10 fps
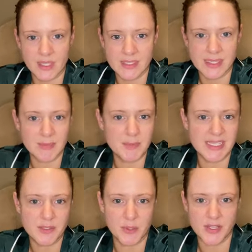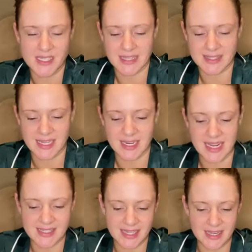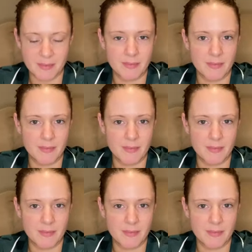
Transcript: Someone missed what her son said. He said,